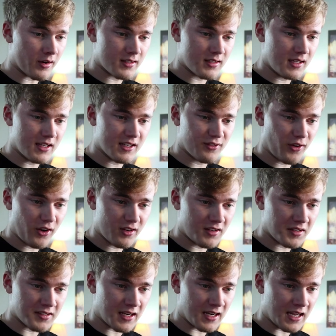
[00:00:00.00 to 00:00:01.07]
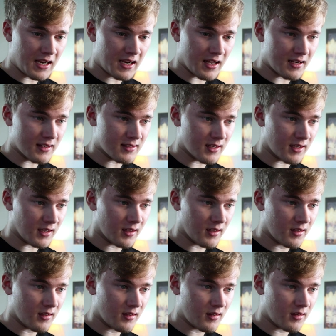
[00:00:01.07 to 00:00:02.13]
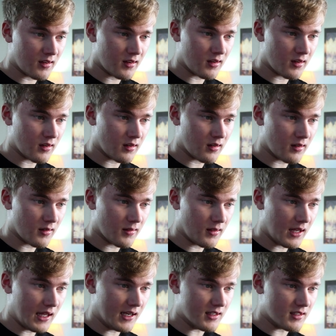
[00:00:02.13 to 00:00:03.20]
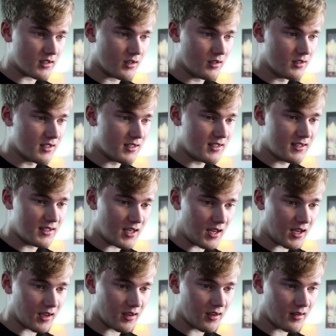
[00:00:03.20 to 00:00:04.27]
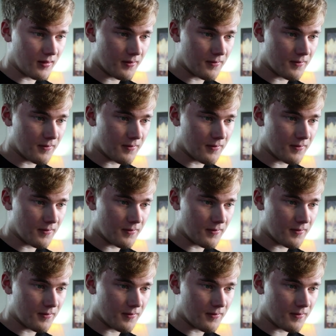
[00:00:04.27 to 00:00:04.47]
Honestly, this photo doesn't need editing. It is sick.